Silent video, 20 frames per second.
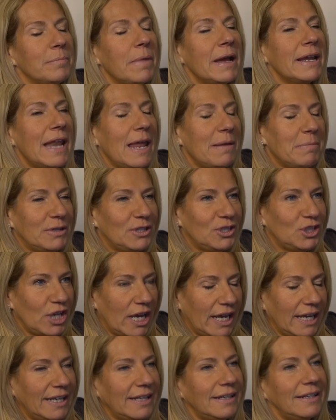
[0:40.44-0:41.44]
My name is
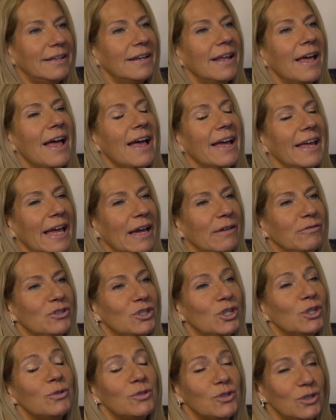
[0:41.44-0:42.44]
Jane. I have
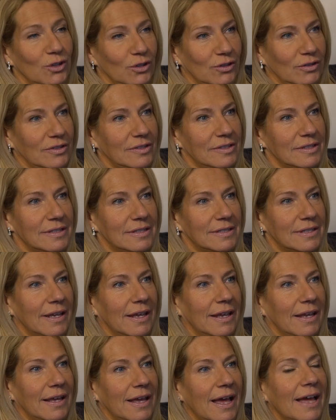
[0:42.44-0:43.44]
2 sons
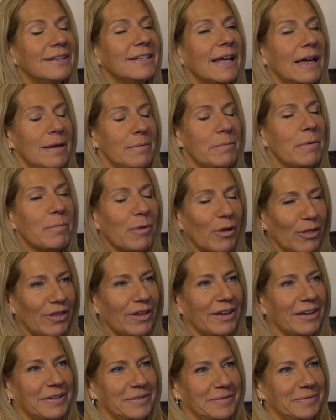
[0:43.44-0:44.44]
and I am a
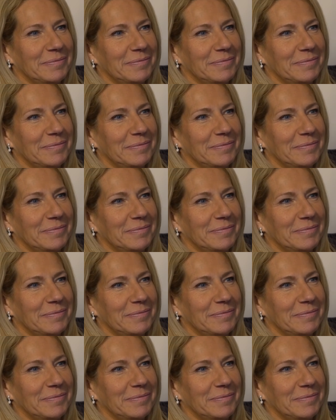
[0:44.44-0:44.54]
mother.